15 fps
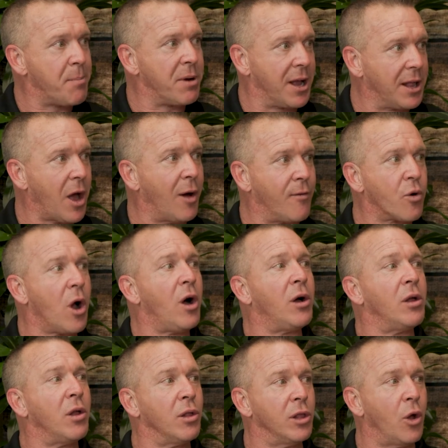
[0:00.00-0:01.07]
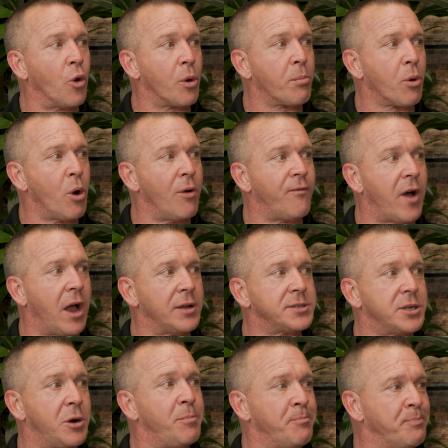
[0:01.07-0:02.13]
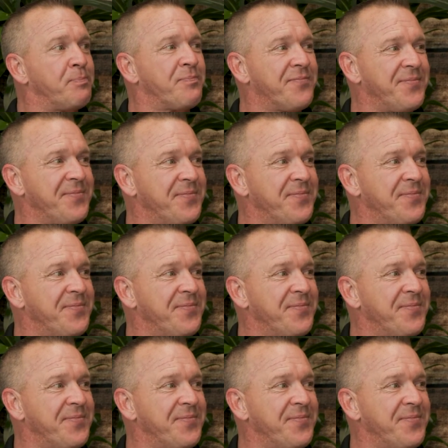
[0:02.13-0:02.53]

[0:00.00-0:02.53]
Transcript: keep an overall lower profile. So, and of